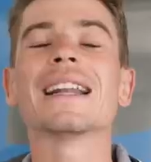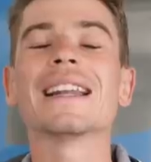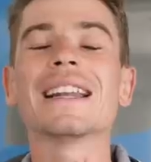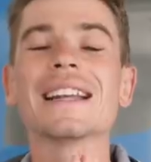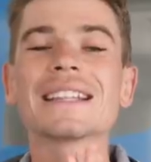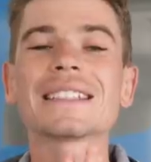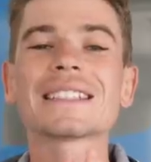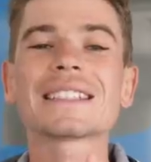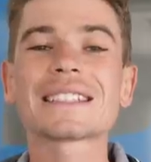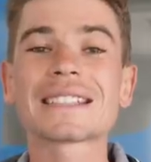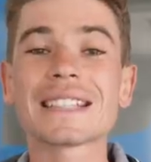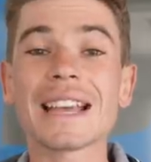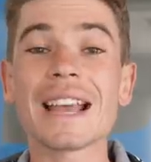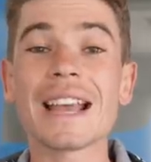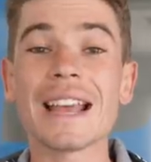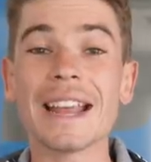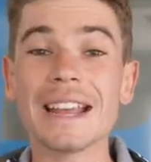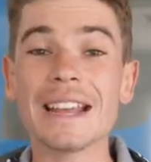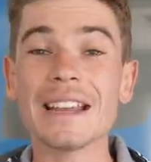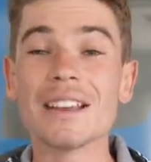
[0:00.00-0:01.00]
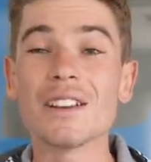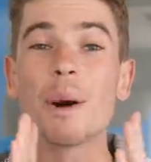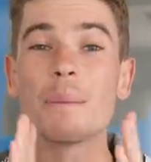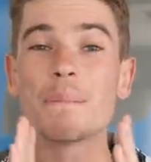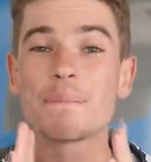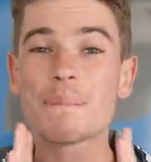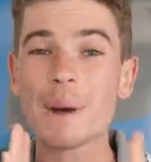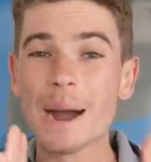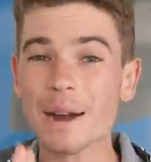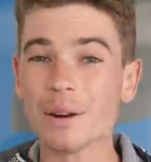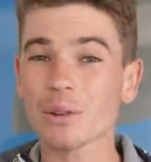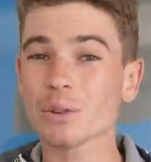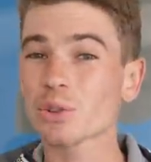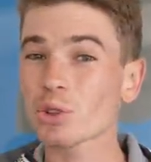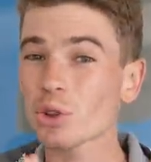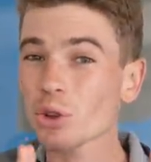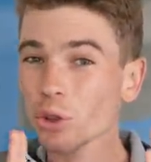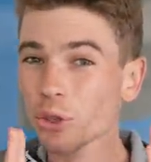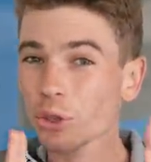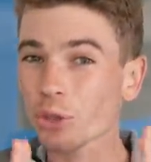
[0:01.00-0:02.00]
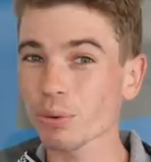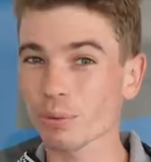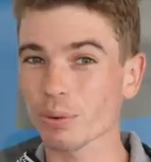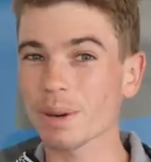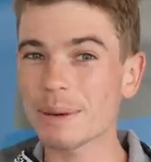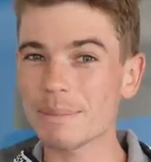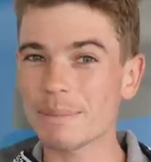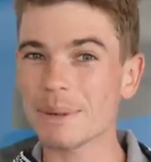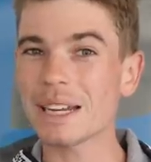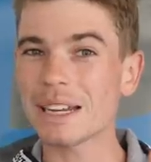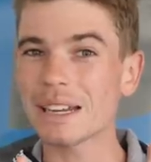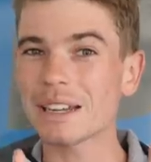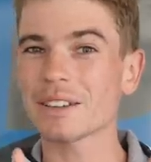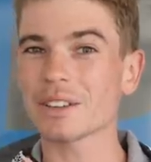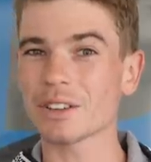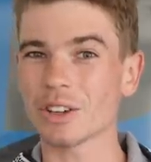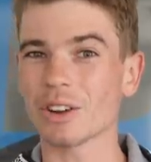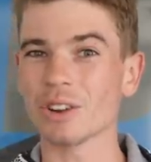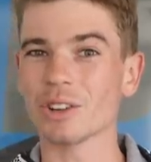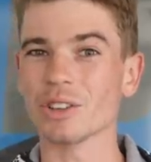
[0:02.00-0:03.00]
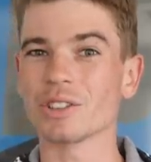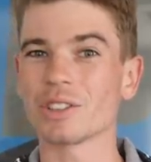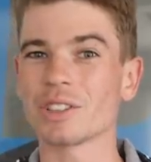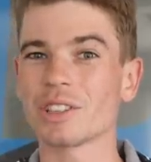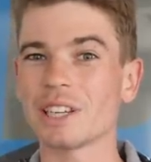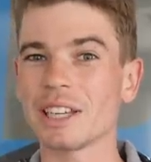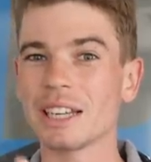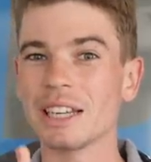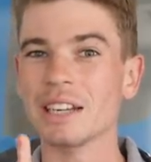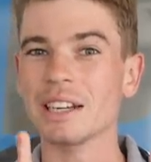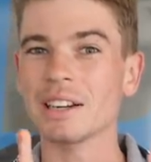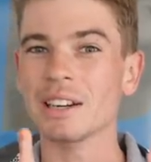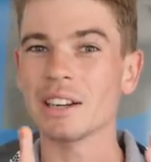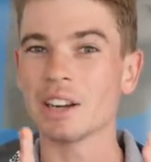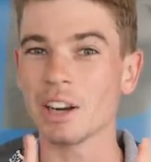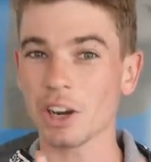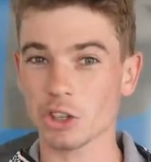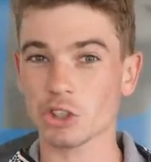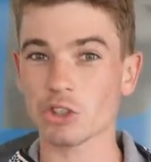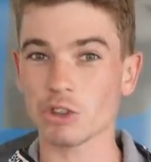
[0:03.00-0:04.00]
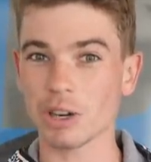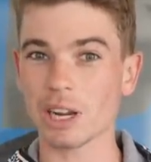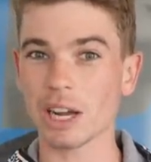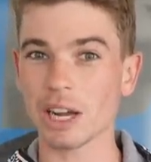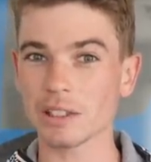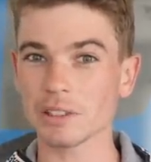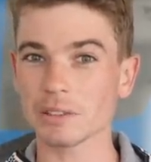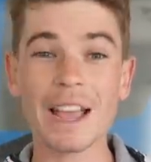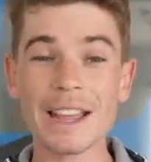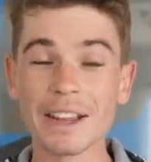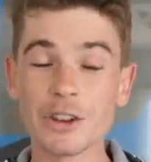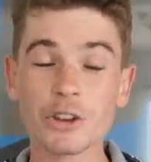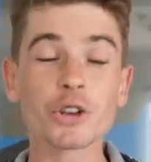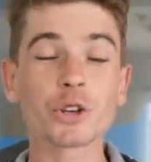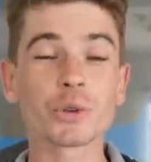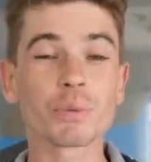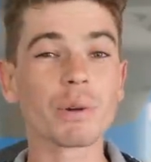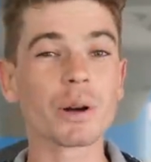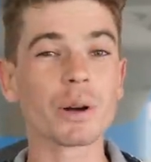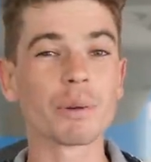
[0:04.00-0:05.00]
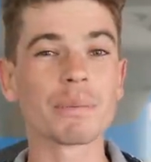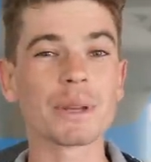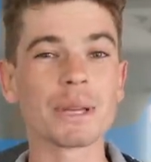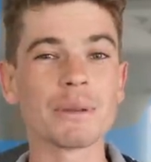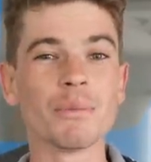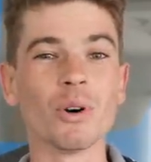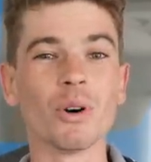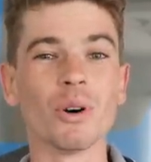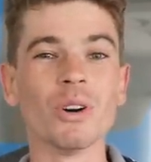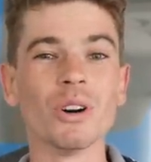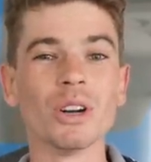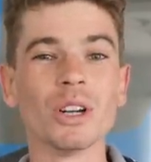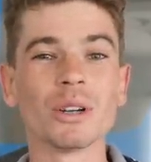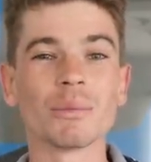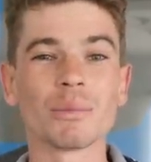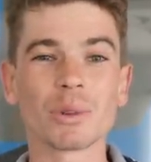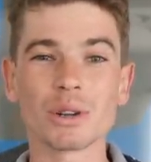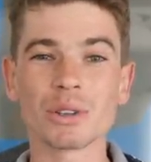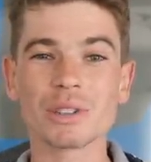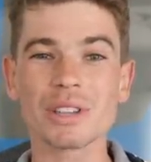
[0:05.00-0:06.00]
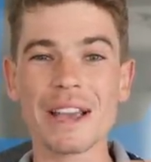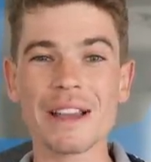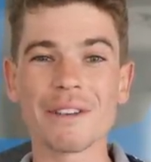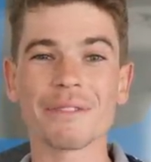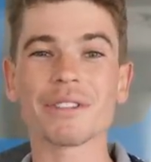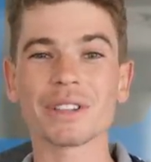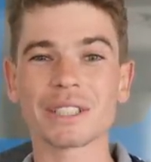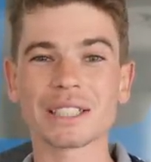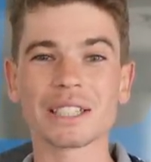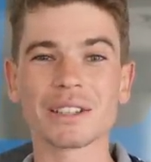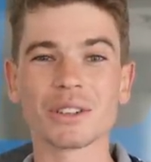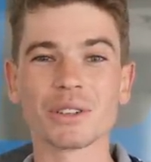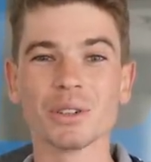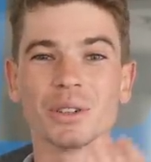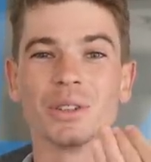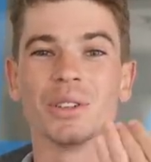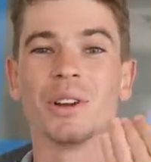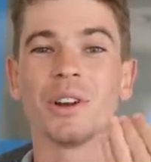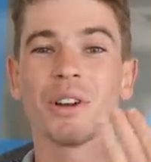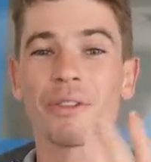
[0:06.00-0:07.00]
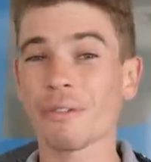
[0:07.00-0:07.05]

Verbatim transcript: and let's say about $3 million in luxury cars. It could well be more because every single